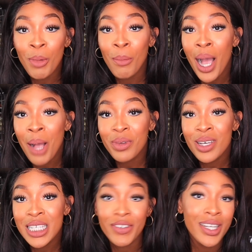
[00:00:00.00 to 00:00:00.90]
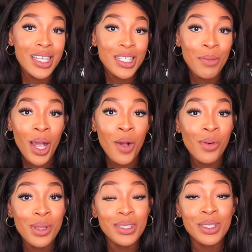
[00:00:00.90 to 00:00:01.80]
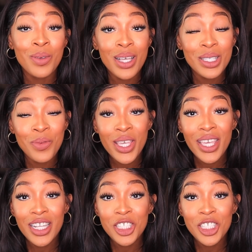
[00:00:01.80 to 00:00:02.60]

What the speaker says: My mom cooks for us about once or twice a week,